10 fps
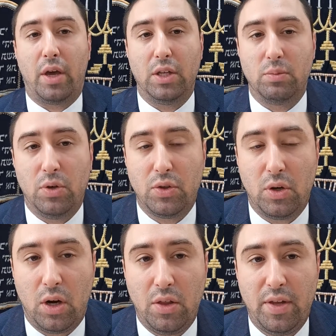it's mutter
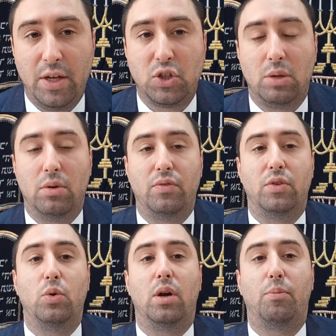unintentionally, but if you
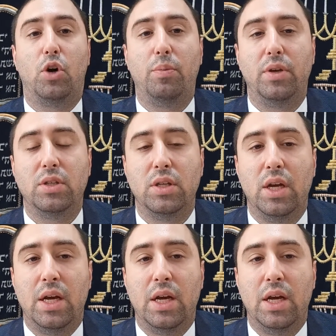do it on purpose,